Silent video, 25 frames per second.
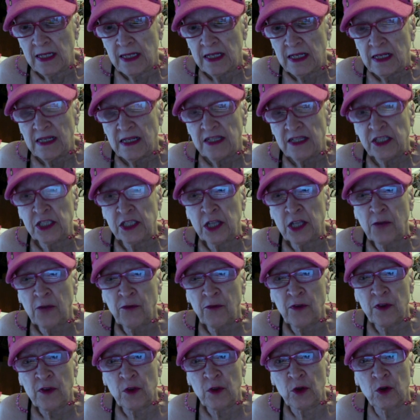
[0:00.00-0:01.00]

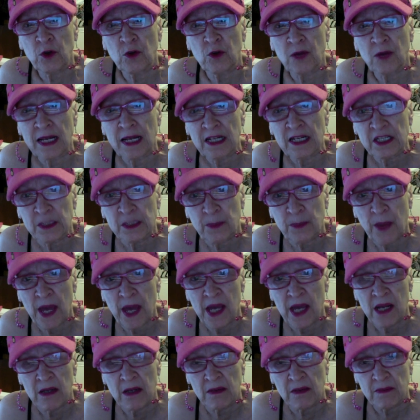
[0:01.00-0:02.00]
suffering the horrendous
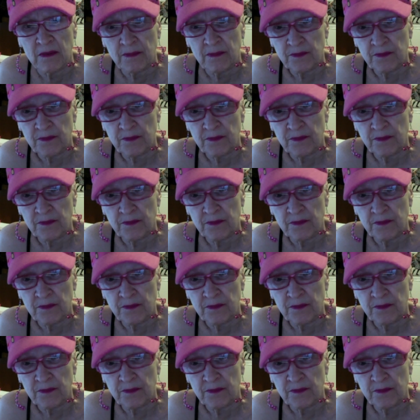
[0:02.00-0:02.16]
pain